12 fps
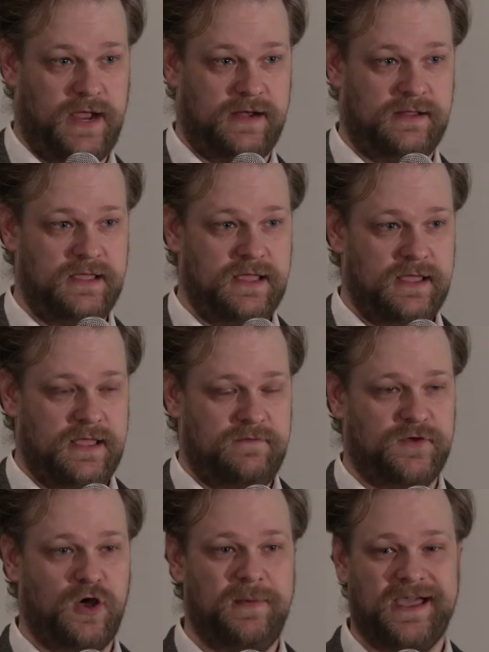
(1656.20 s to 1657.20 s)
right?
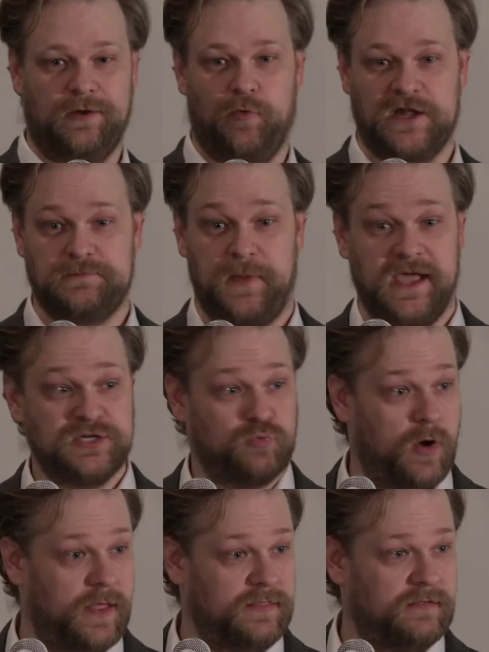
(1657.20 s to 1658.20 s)
If you go back and watch Page
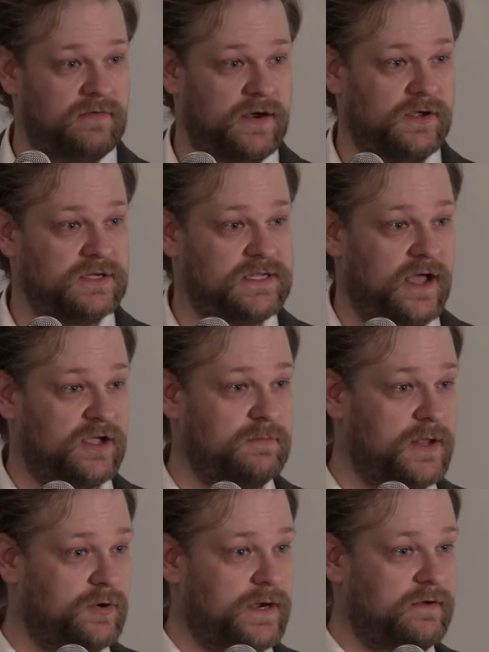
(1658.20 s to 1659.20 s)
One, the very good
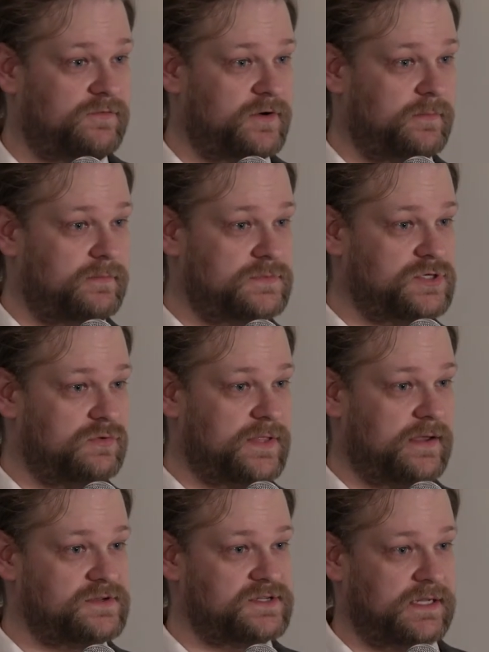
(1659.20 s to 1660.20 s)
documentary from
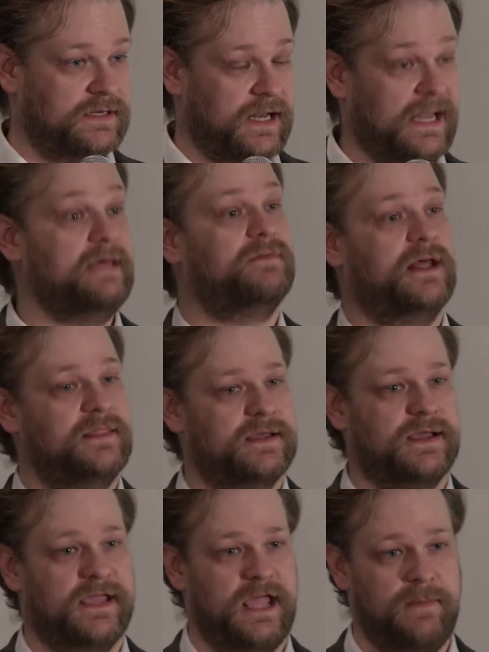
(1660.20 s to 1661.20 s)
2011, I
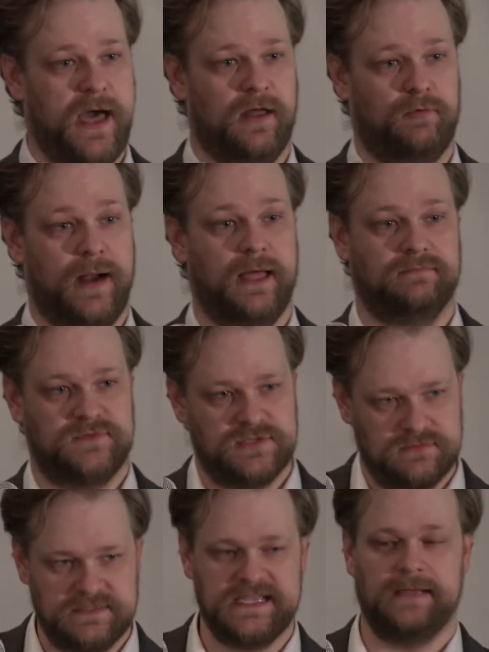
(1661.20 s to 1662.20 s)
think it came out around
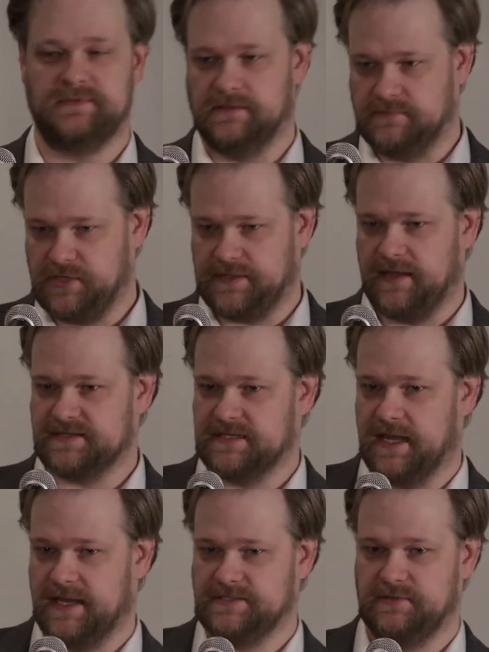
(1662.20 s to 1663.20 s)
taped in
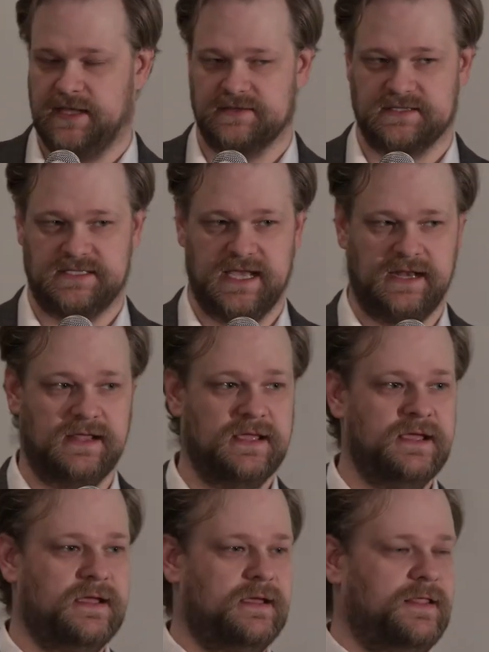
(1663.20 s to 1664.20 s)
2009, 2010,
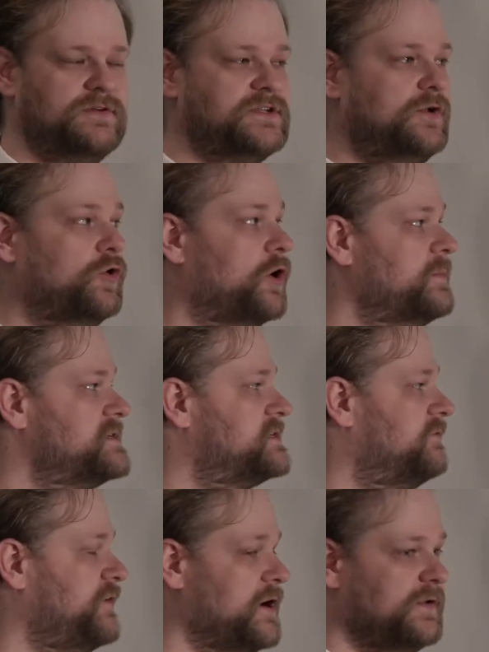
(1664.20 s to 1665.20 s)
there was
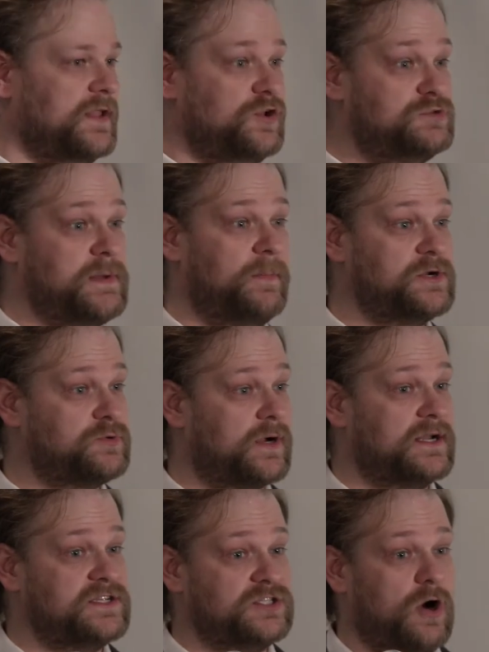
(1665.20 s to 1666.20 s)
enormous fear that newspapers were
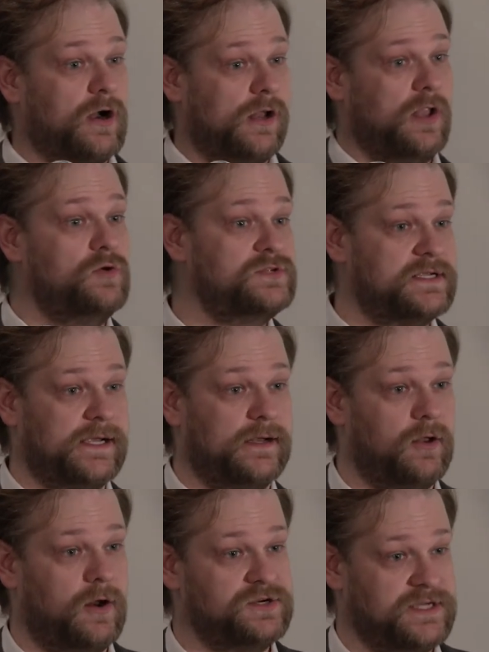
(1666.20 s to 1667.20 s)
going to start closing
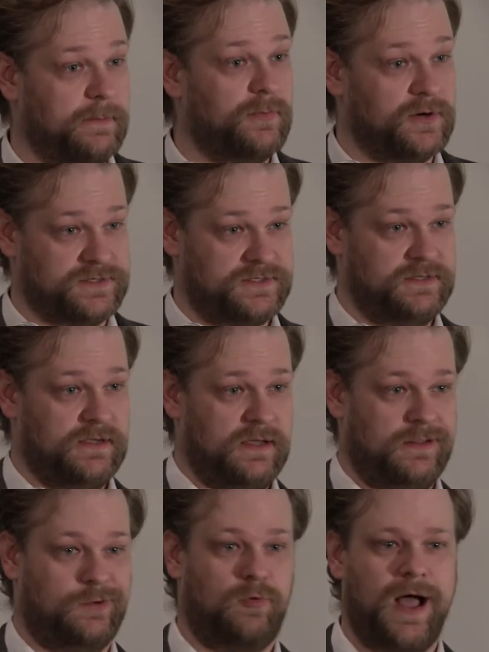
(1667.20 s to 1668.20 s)
in large numbers.
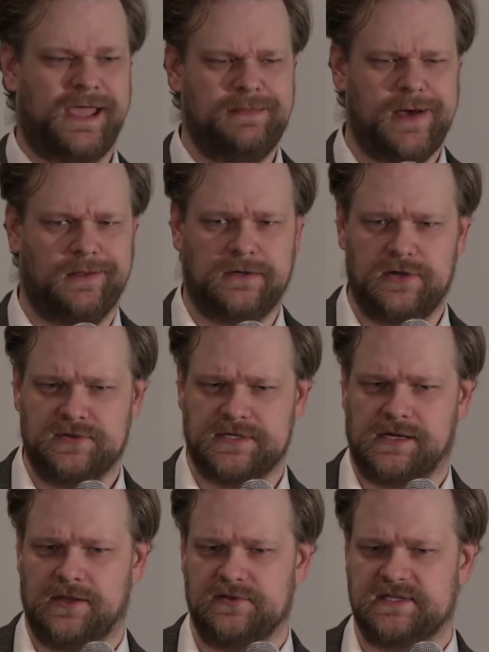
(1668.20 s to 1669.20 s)
The Rocky Mountain News
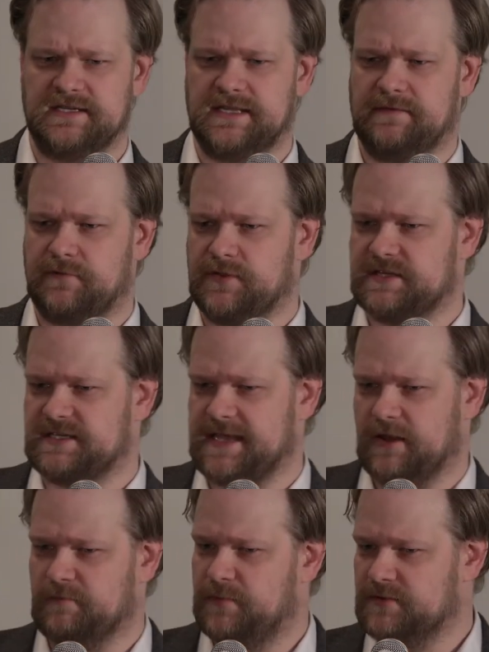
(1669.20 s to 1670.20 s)
had closed in Denver, the
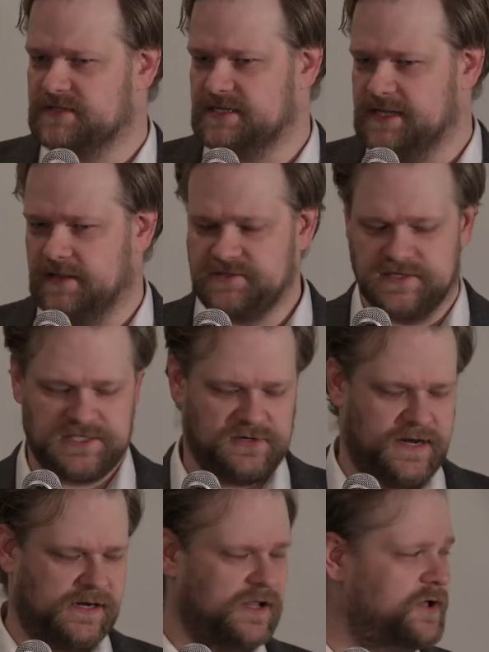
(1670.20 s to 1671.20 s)
Seattle Post
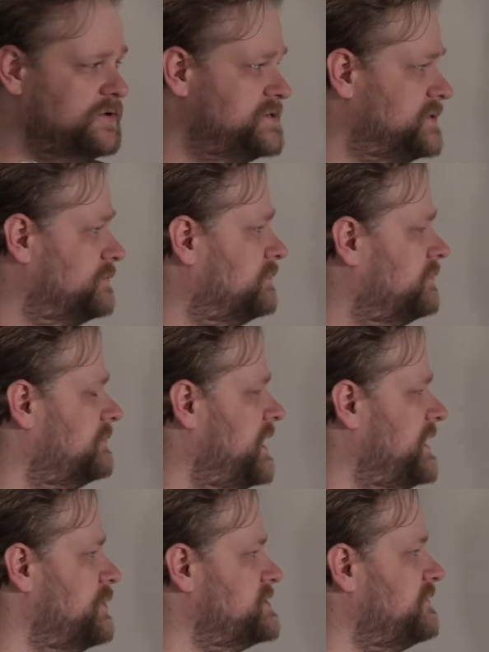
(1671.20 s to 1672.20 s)
Intelligencer had closed,
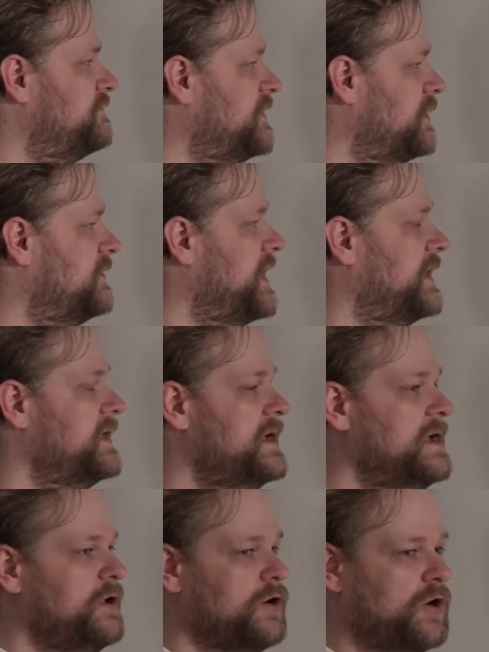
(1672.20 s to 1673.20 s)
and there was a fear that
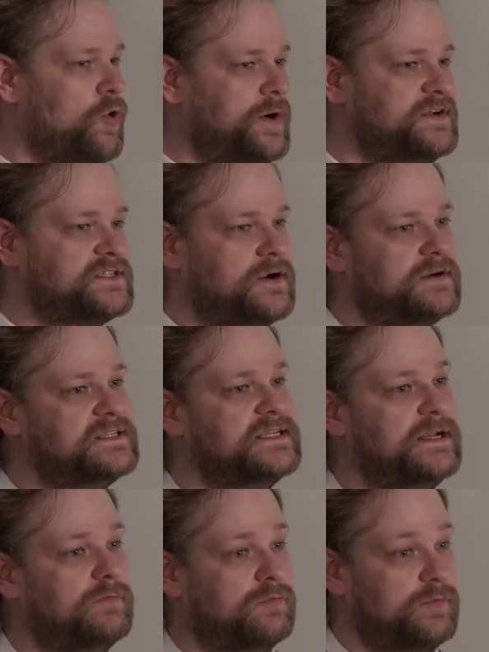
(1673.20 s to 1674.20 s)
you're going to start to
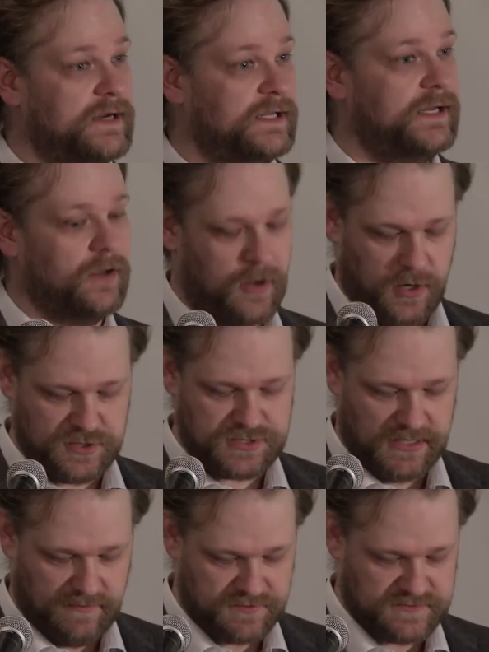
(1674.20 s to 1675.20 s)
see really
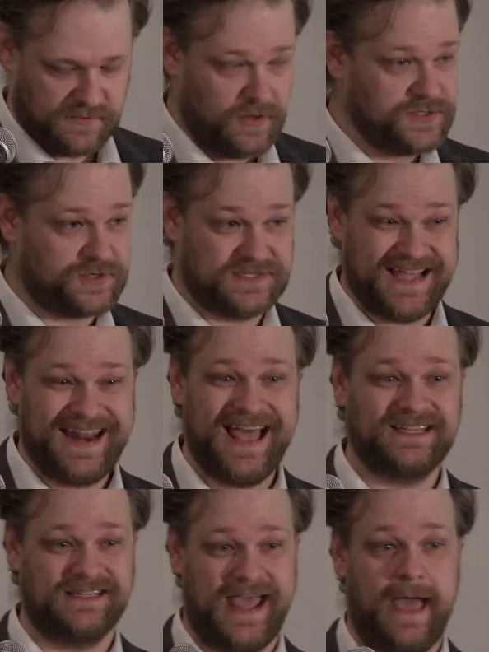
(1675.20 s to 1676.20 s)
large levels of closures. That
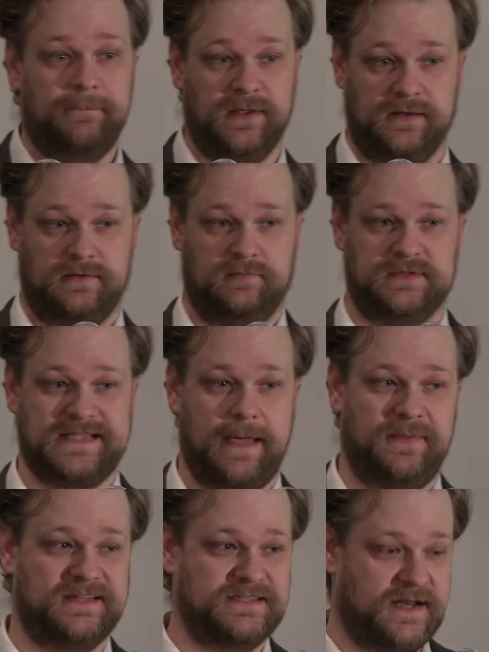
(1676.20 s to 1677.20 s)
hasn't happened. What's
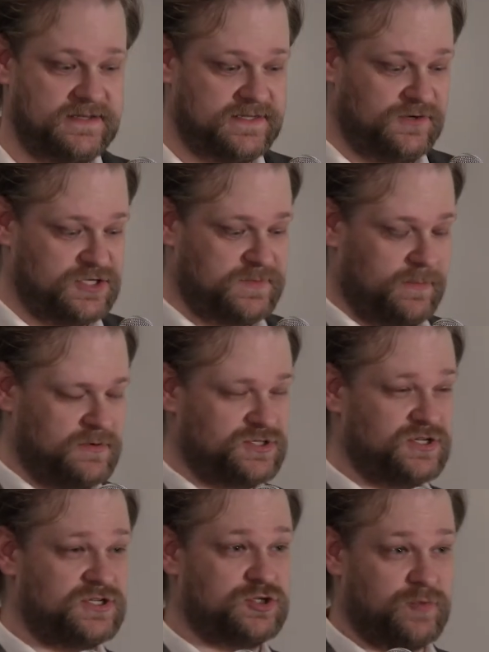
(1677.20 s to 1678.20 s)
happened instead is that newspapers
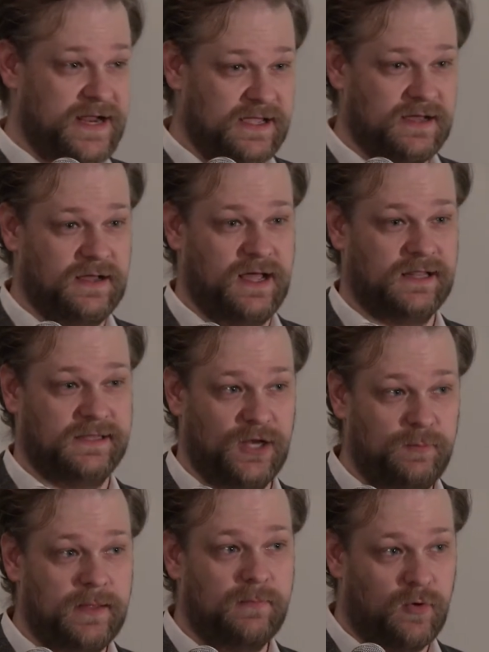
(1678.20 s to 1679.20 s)
just shrink a
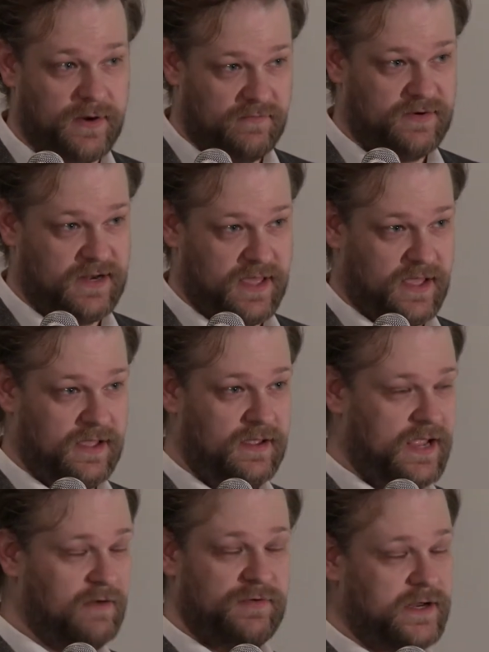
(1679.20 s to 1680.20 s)
little bit more every day,
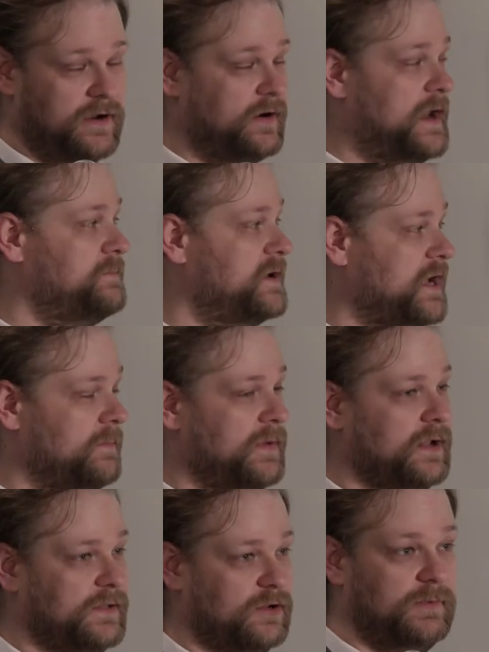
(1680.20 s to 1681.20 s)
every year, and
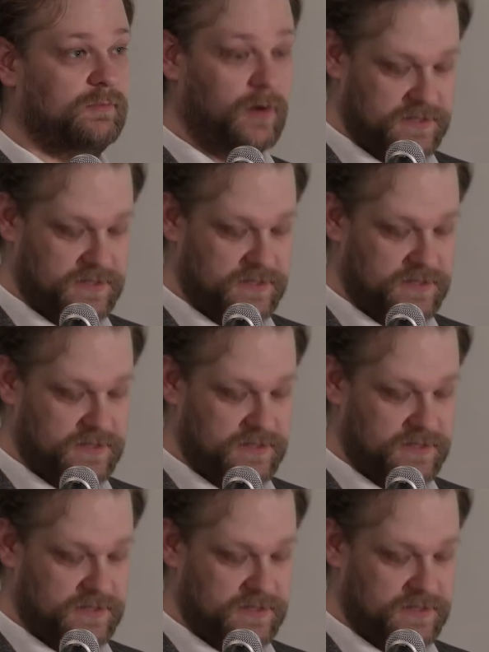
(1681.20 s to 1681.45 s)
become a little bit